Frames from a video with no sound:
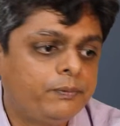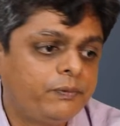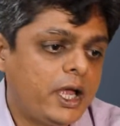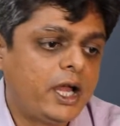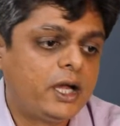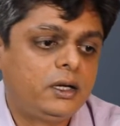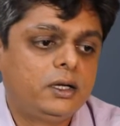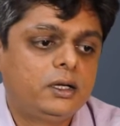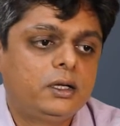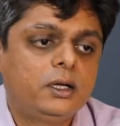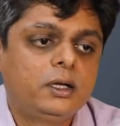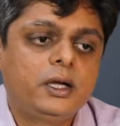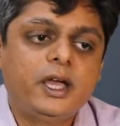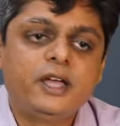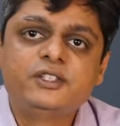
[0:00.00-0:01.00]
And
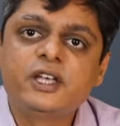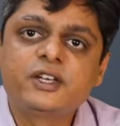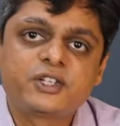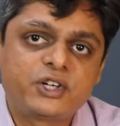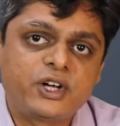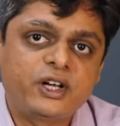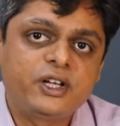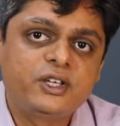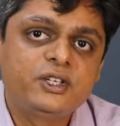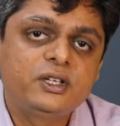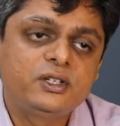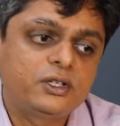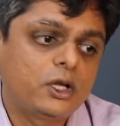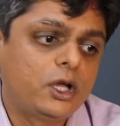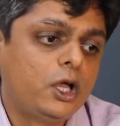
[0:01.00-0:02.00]
as a
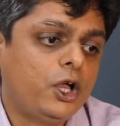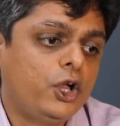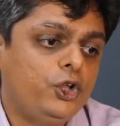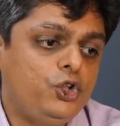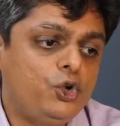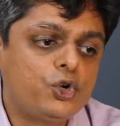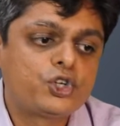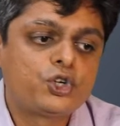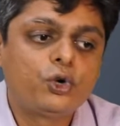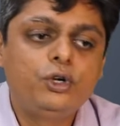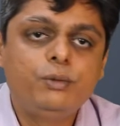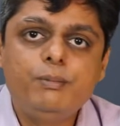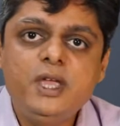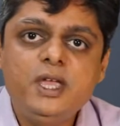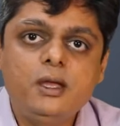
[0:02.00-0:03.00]
strategist, you
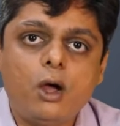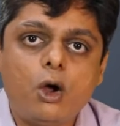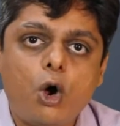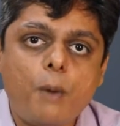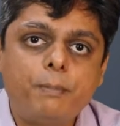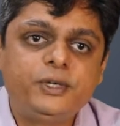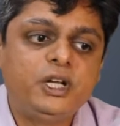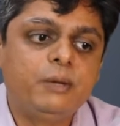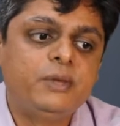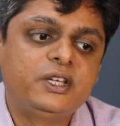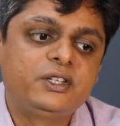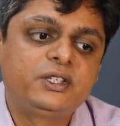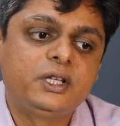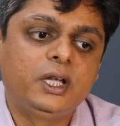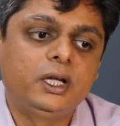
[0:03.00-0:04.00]
should be
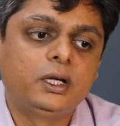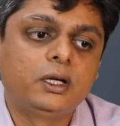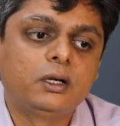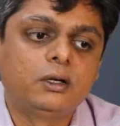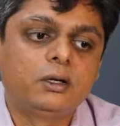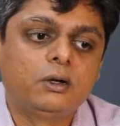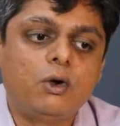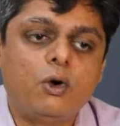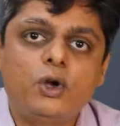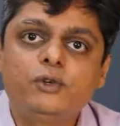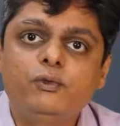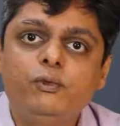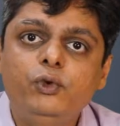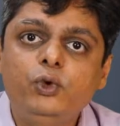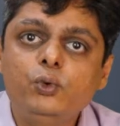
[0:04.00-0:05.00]
optimistic
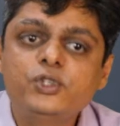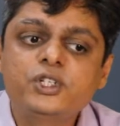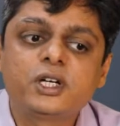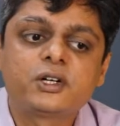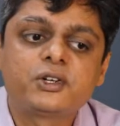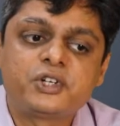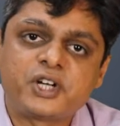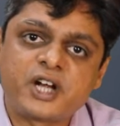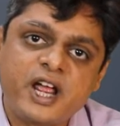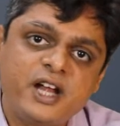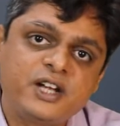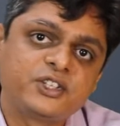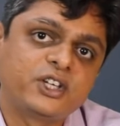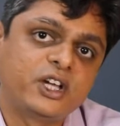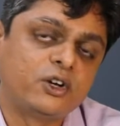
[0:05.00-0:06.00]
on future
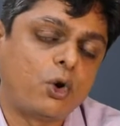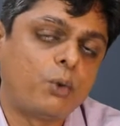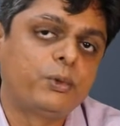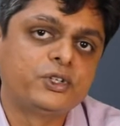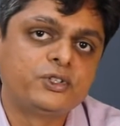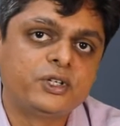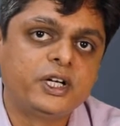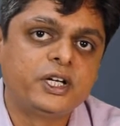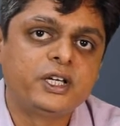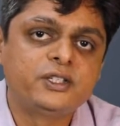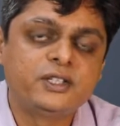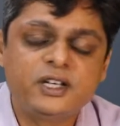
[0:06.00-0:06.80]
trends and opportunities.